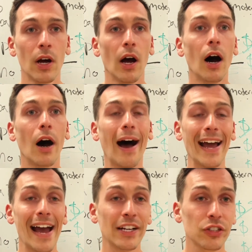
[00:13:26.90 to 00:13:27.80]
I
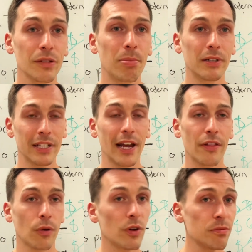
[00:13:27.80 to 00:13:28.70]
actually put
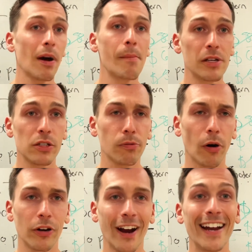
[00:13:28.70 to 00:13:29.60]
together with my business
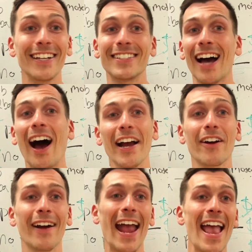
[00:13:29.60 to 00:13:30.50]
partner an
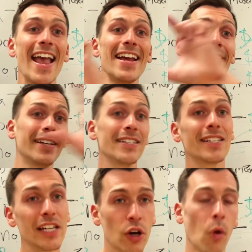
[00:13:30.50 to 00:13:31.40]
entire A to
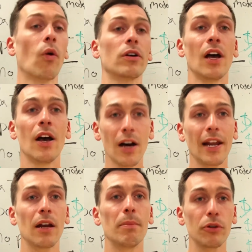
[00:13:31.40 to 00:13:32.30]
Z course on how
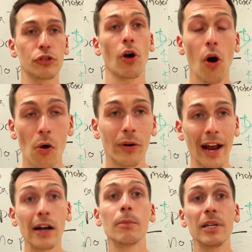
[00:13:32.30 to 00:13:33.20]
to build your own
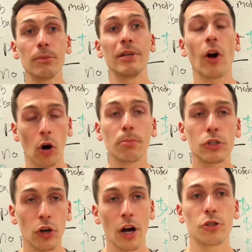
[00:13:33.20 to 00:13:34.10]
Airbnb
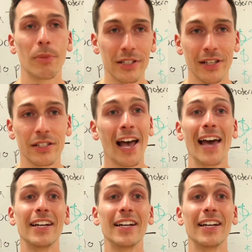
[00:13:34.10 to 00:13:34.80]
arbitrage business, and it